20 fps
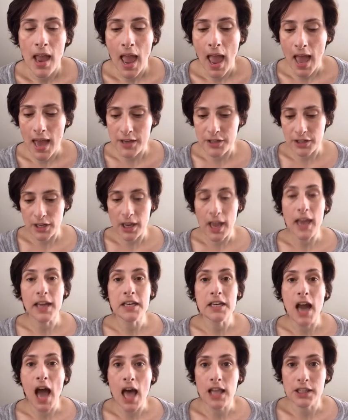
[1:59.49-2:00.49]
and
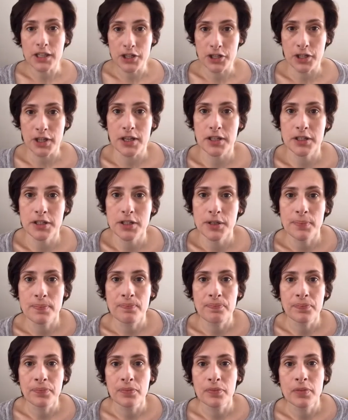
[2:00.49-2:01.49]
acknowledge this.
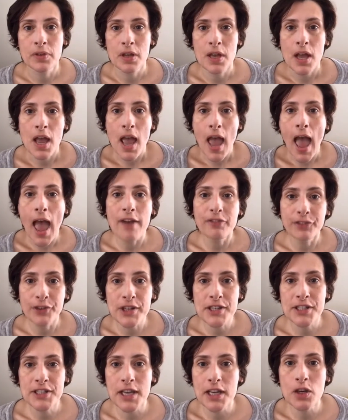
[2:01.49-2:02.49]

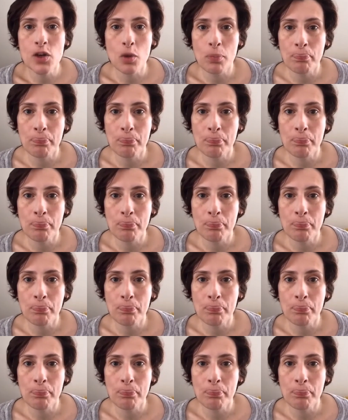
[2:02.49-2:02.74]
Every single